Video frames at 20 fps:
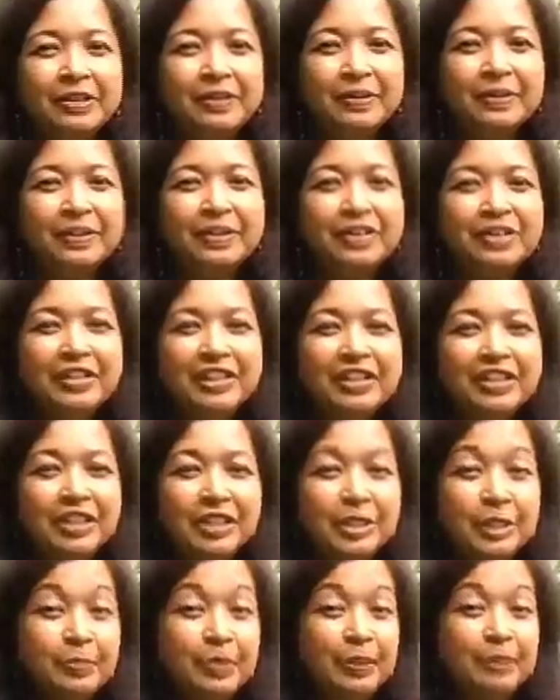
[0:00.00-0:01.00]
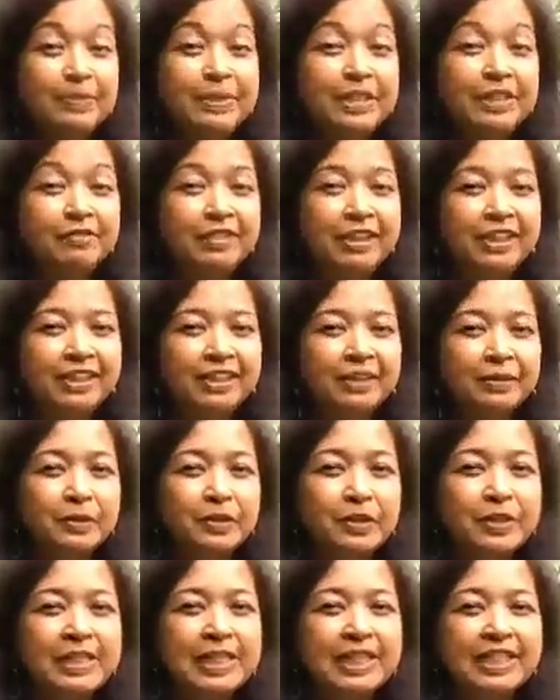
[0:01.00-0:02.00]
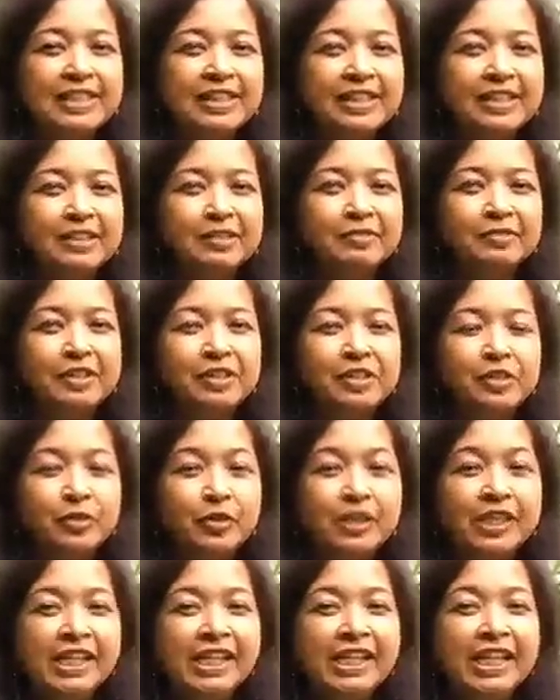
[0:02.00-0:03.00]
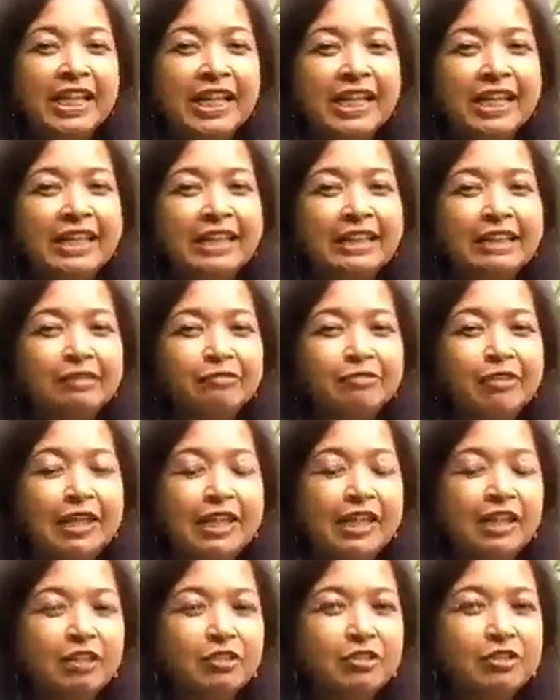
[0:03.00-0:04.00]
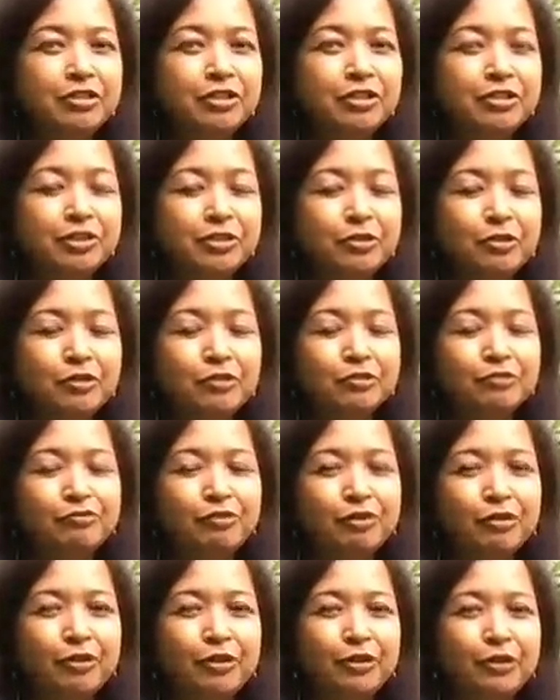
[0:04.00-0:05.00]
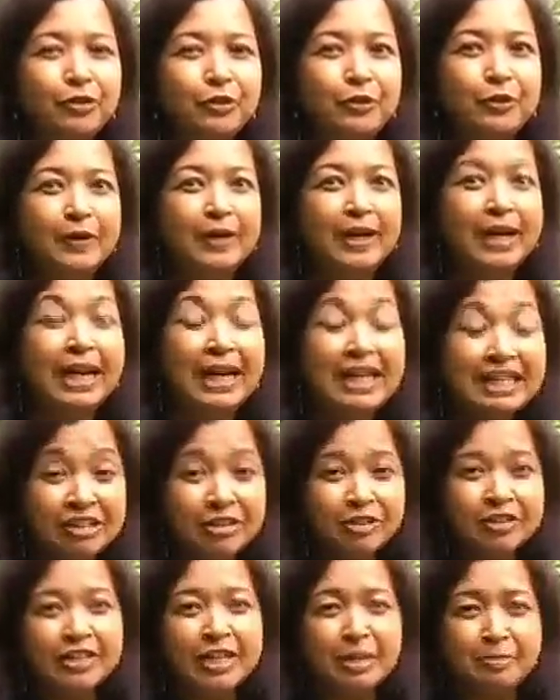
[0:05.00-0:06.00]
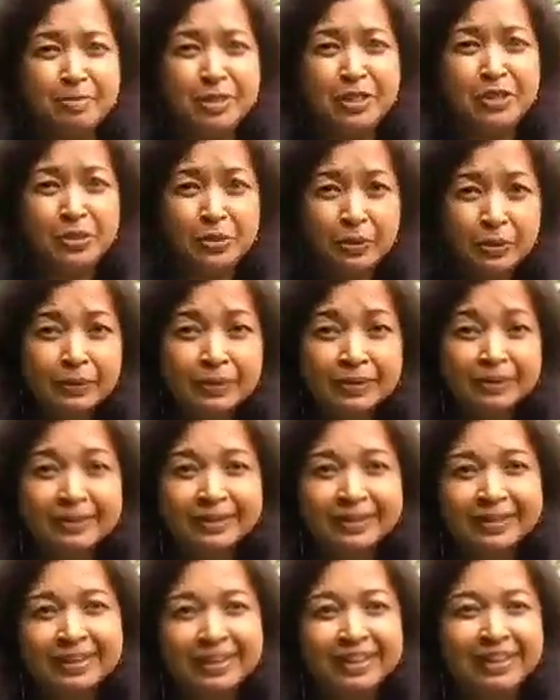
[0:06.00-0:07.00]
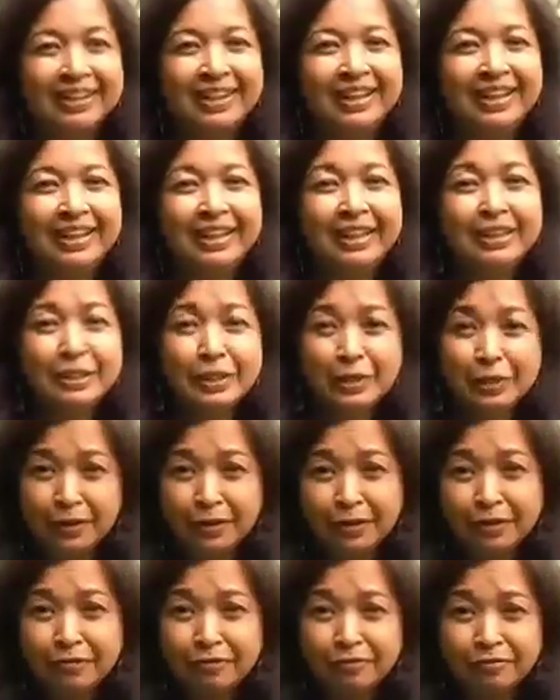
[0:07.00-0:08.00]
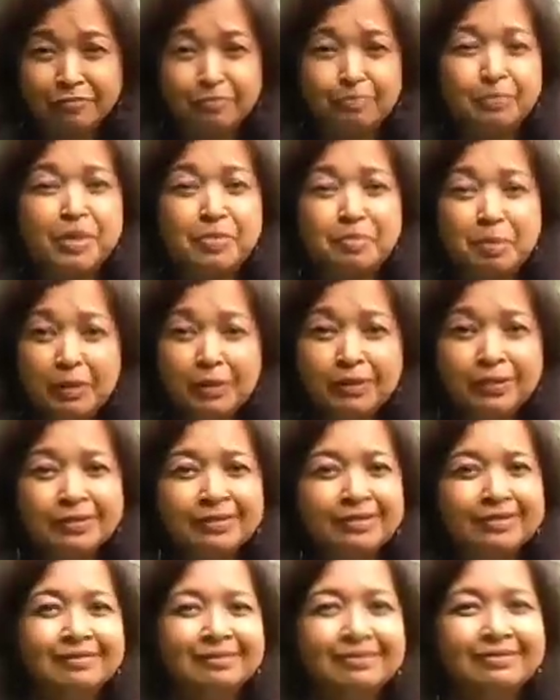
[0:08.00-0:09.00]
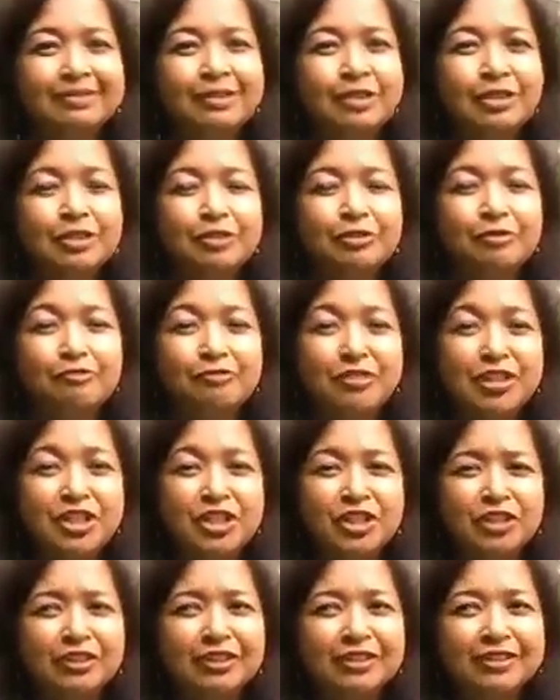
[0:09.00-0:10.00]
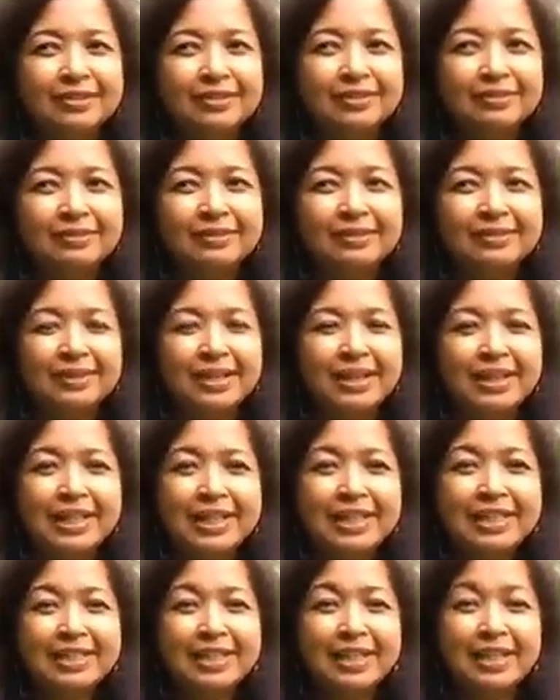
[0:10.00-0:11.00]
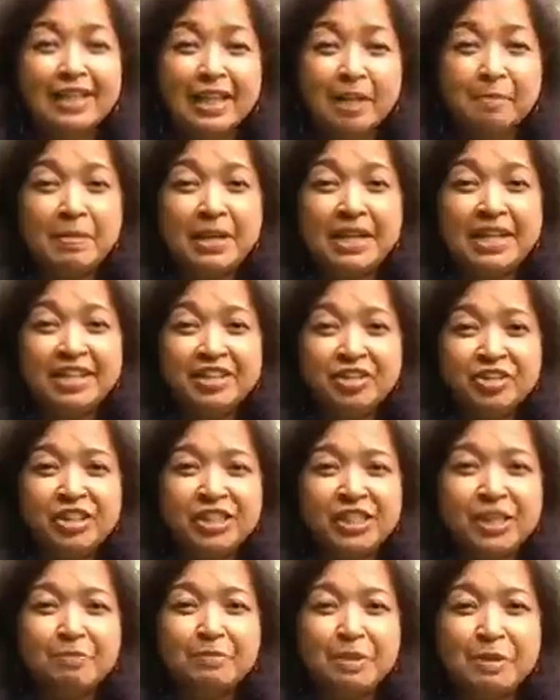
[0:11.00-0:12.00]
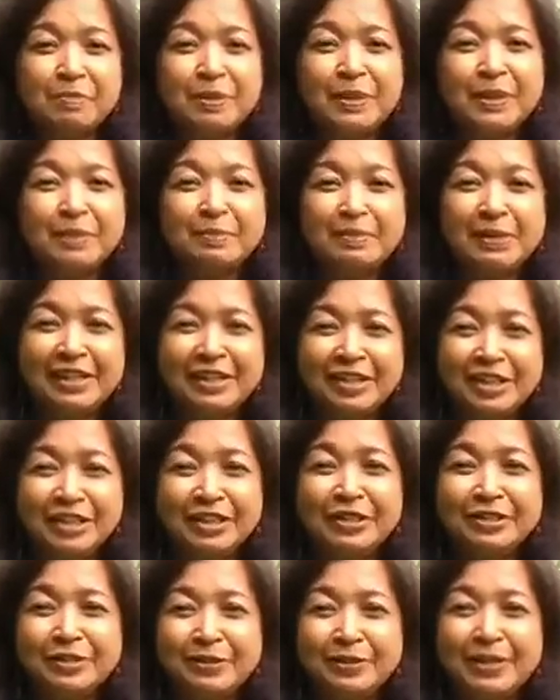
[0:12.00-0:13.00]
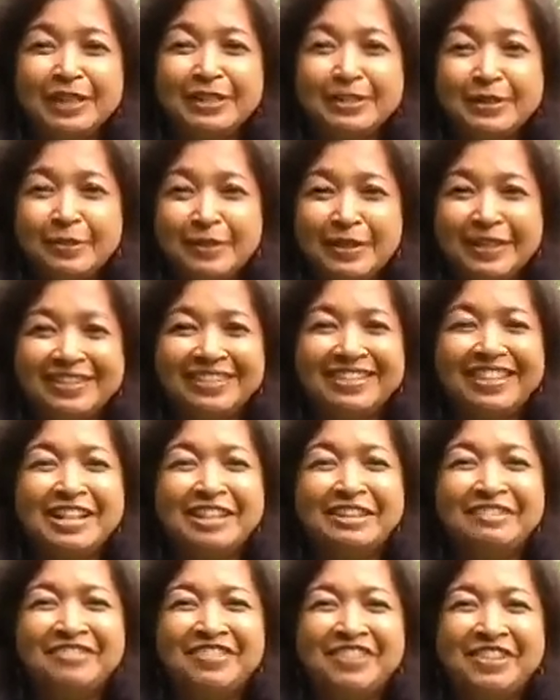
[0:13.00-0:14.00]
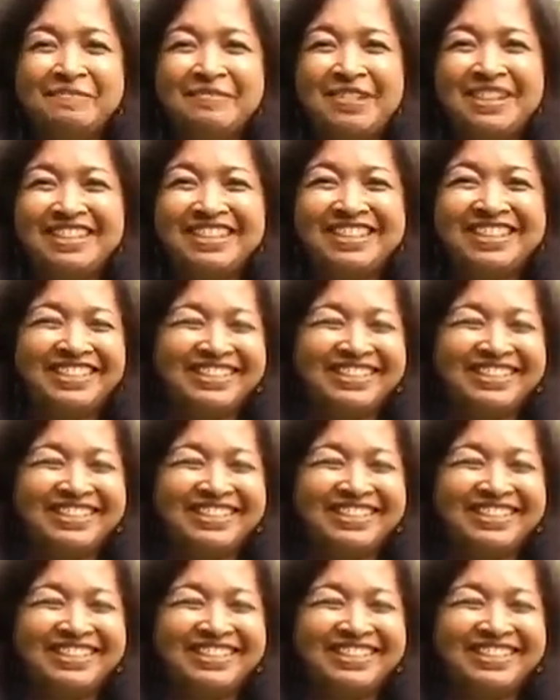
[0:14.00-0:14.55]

Congratulations, Pop T V, on your second anniversary, and Fairly Current Show for your hundredth episode. That's a lot of people to feature. Um, I guess there are that many interesting people in Malaysia, so that's great. Thank you very much.